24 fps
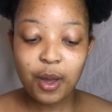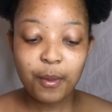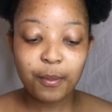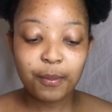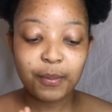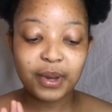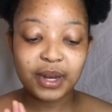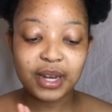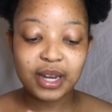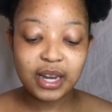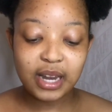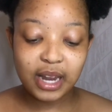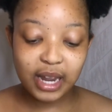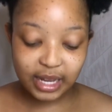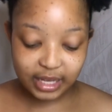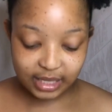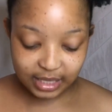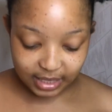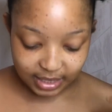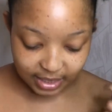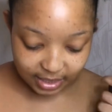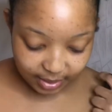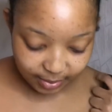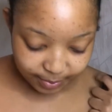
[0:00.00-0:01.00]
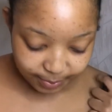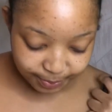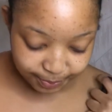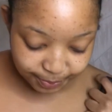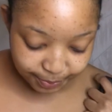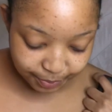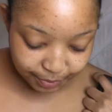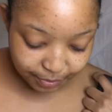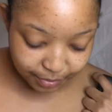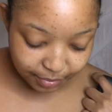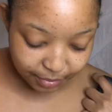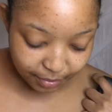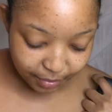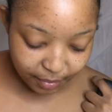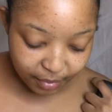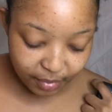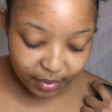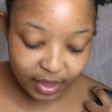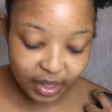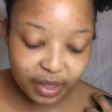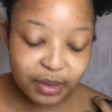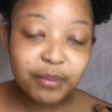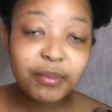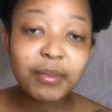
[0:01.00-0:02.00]
But yes,
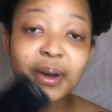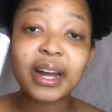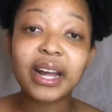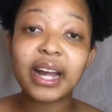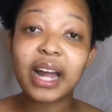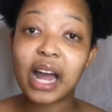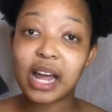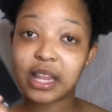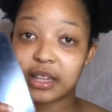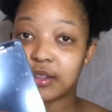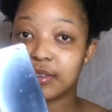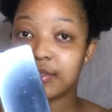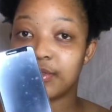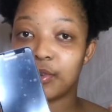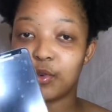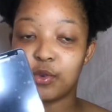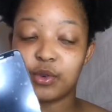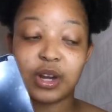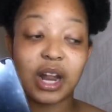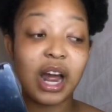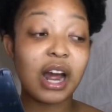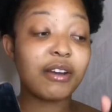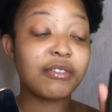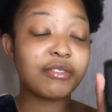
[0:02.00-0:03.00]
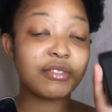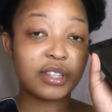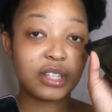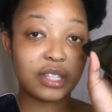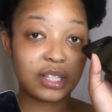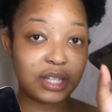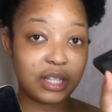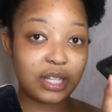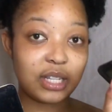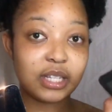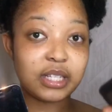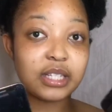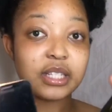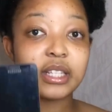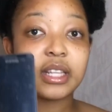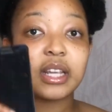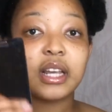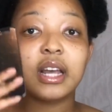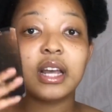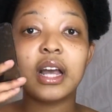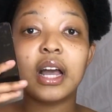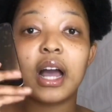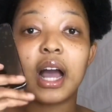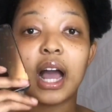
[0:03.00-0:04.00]
my other phone after this,
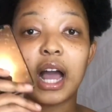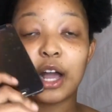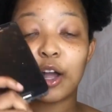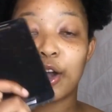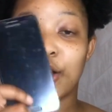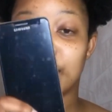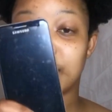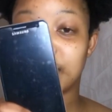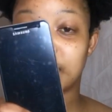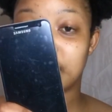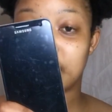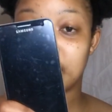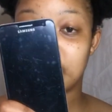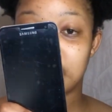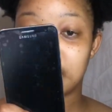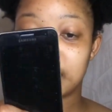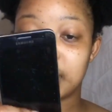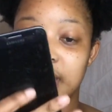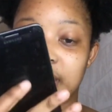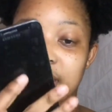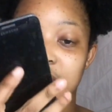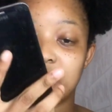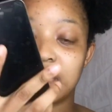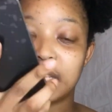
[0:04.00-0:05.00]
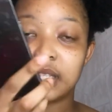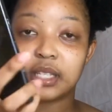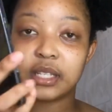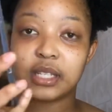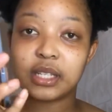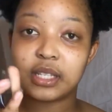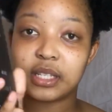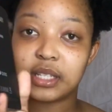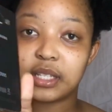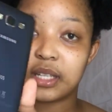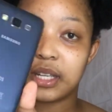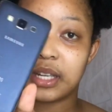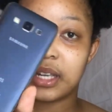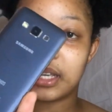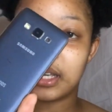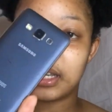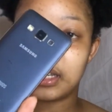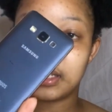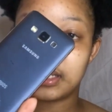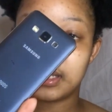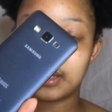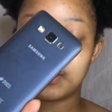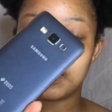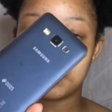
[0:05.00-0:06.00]
I got this. This is a
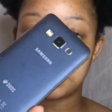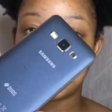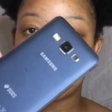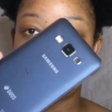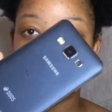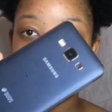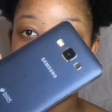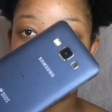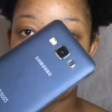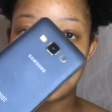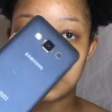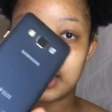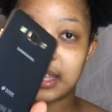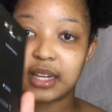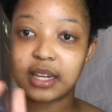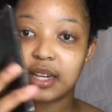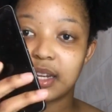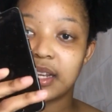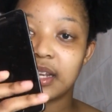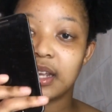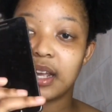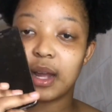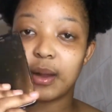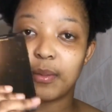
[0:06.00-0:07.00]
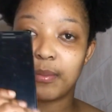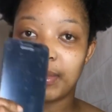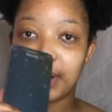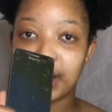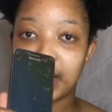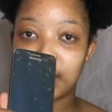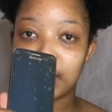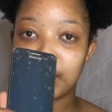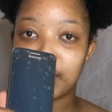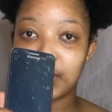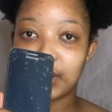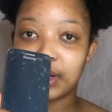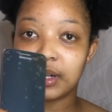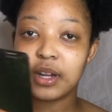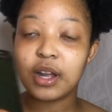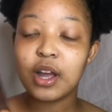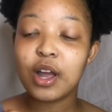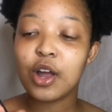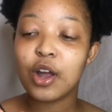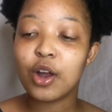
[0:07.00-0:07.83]
Samsung A3, a black one.